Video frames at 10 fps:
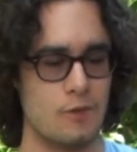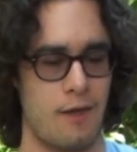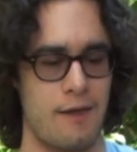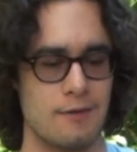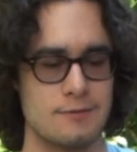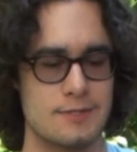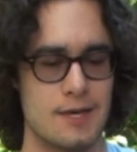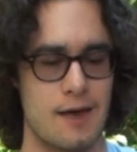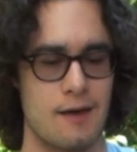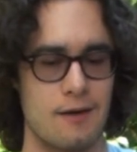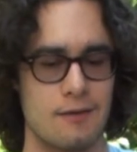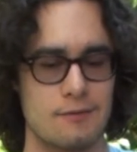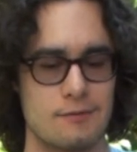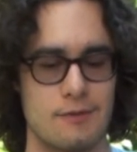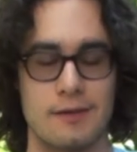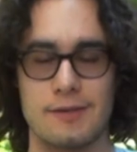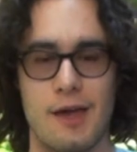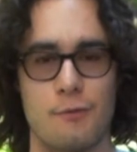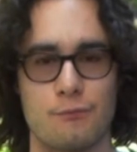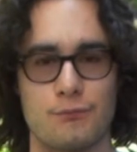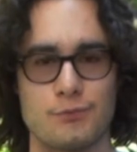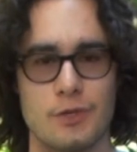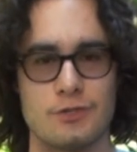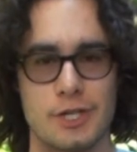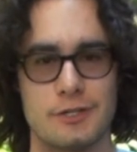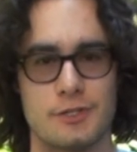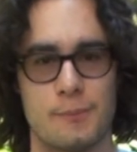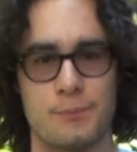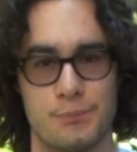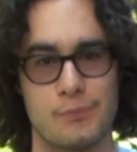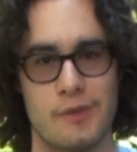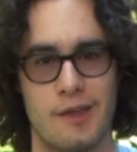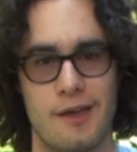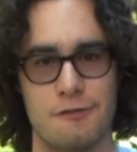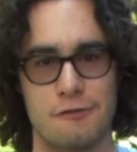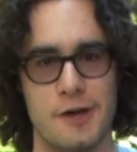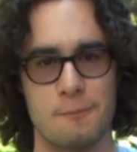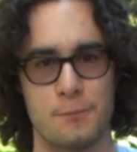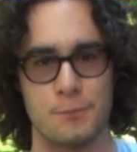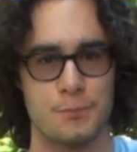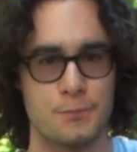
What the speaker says: And yeah, cheers. Have fun.